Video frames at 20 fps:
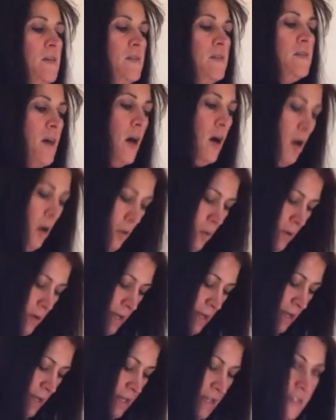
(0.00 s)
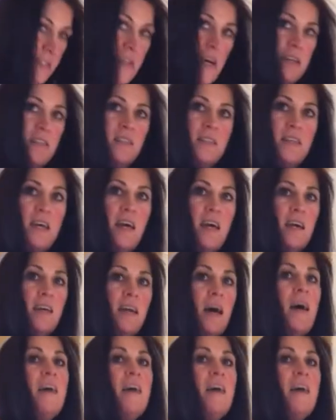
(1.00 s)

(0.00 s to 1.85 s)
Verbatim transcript: So, size 10.